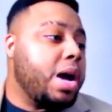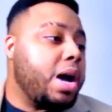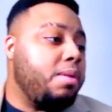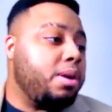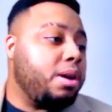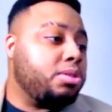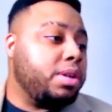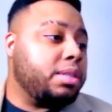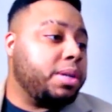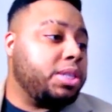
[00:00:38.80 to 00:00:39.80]
I would also
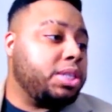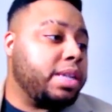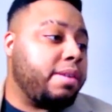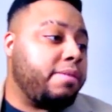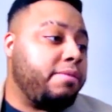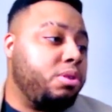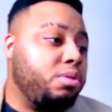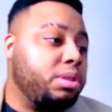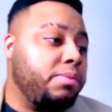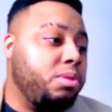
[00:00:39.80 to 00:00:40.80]
like to mention that for
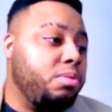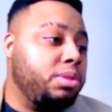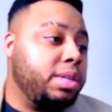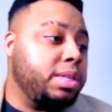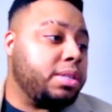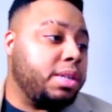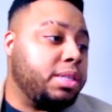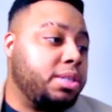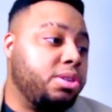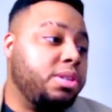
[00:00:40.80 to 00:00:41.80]
those of you who see this
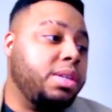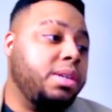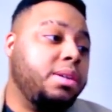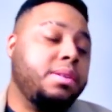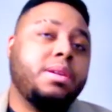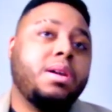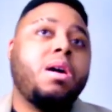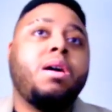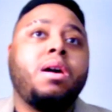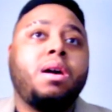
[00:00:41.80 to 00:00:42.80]
content early,
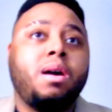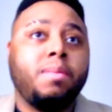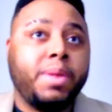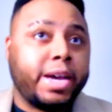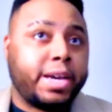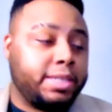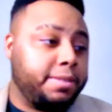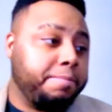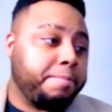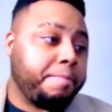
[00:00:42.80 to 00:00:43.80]
are
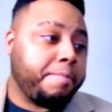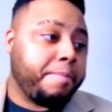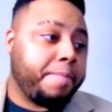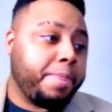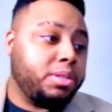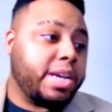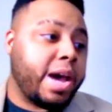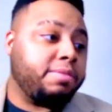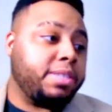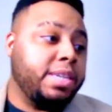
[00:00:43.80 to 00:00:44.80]
blessed to
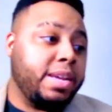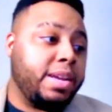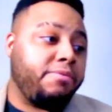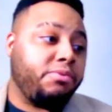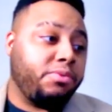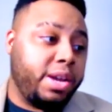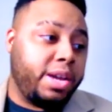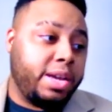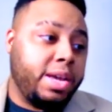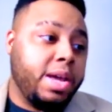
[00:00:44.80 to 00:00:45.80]
have seen it
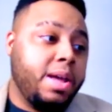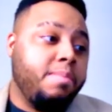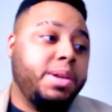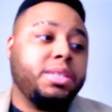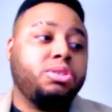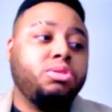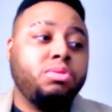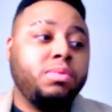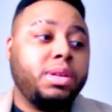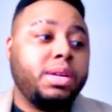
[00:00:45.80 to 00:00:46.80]
free, because
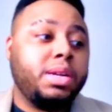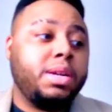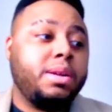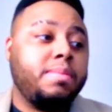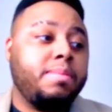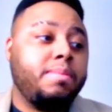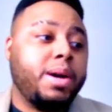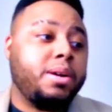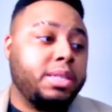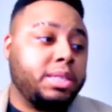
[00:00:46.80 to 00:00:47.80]
soon
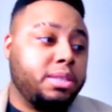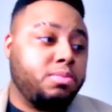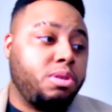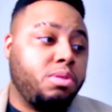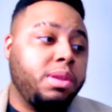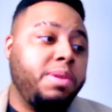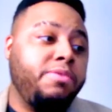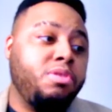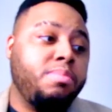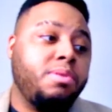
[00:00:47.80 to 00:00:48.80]
my content will only be
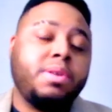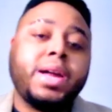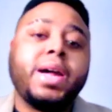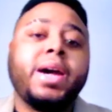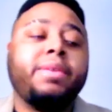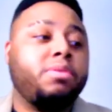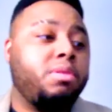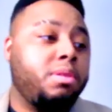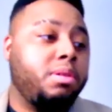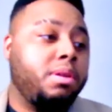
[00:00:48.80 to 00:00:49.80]
viewable
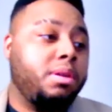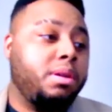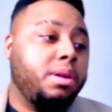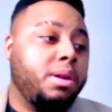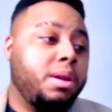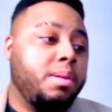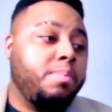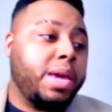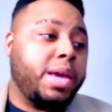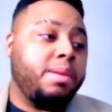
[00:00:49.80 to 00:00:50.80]
after
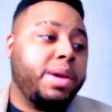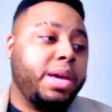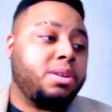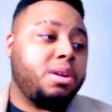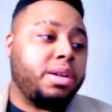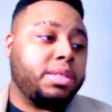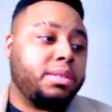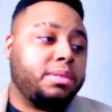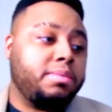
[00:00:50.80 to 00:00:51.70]
paying a base cost,